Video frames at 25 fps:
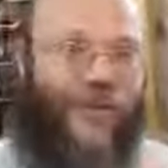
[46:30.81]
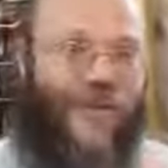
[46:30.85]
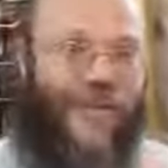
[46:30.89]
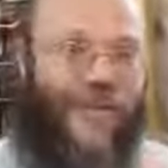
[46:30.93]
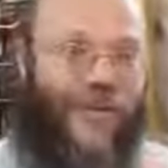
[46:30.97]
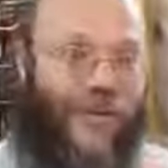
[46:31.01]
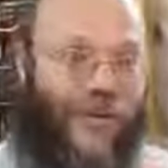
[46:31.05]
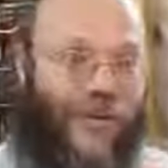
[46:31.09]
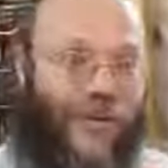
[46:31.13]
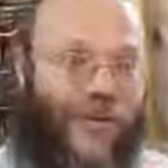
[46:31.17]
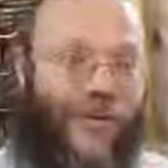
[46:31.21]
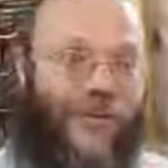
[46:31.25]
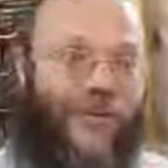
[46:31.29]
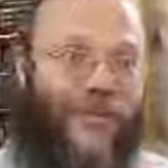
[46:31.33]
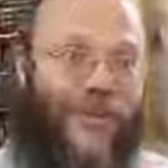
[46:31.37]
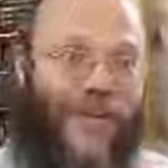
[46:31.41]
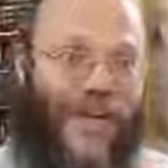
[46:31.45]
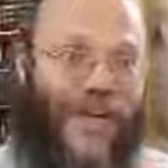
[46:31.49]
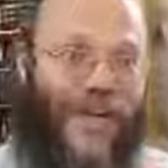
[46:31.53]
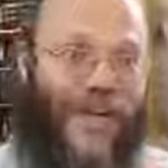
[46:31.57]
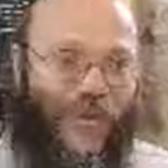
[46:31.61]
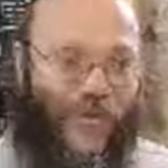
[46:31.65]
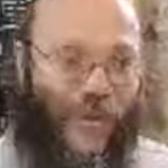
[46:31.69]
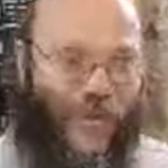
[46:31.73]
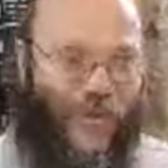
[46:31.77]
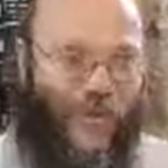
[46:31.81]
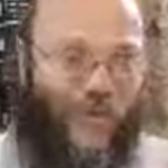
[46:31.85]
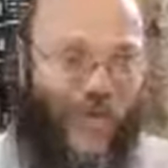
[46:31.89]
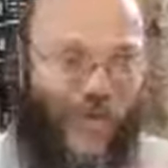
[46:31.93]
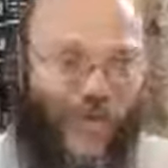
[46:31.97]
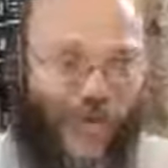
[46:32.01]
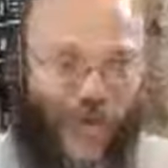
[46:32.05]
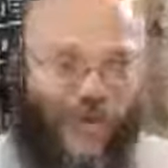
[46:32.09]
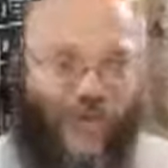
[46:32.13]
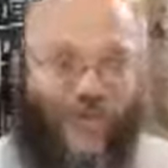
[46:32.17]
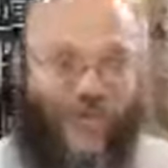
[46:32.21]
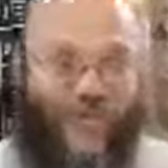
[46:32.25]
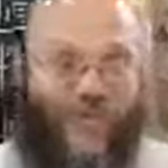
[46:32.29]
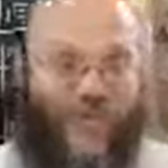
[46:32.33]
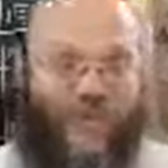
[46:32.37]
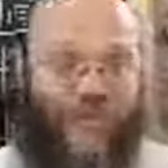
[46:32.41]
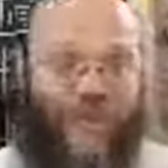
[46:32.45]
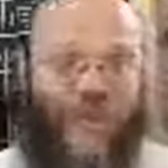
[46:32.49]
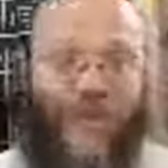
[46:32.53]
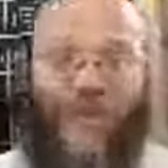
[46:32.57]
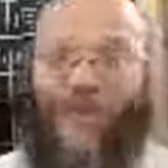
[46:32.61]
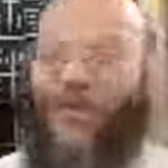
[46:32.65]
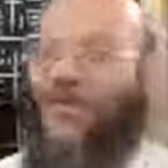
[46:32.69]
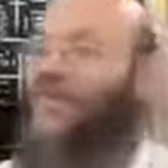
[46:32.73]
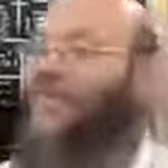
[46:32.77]
long, and it won't be enough,
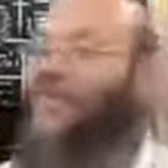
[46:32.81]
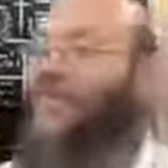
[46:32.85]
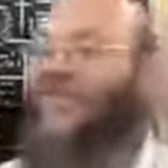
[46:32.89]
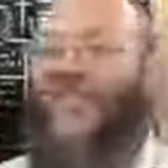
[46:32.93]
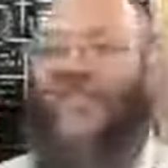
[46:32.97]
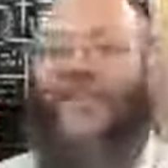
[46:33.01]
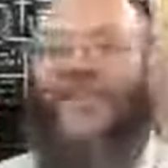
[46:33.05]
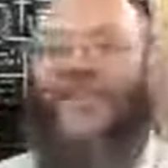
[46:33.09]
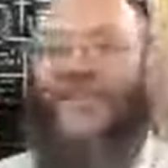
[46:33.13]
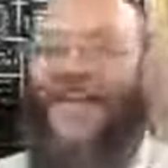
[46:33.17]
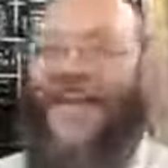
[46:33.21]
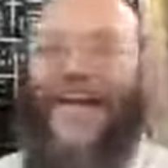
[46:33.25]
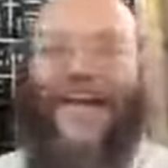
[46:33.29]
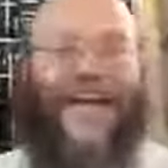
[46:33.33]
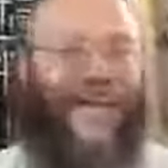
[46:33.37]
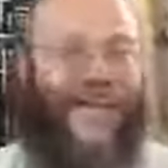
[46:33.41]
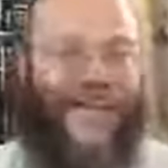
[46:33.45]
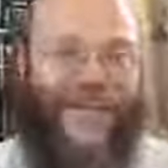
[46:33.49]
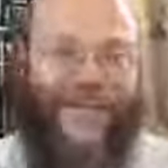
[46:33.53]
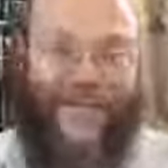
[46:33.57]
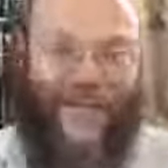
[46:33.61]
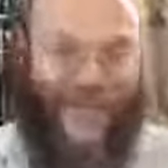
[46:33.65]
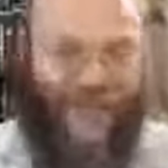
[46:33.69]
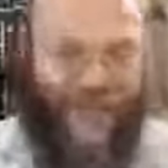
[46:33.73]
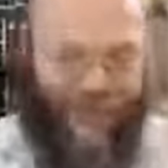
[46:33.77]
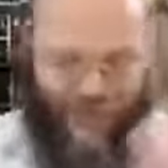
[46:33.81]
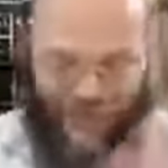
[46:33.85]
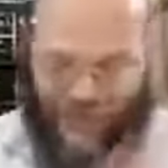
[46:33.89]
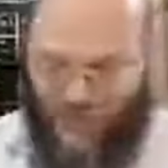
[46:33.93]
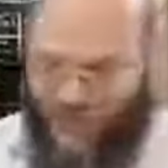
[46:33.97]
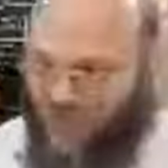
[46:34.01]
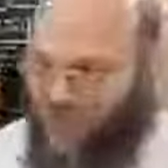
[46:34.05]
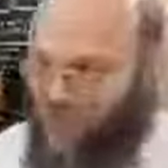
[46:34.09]
because there's endless levels.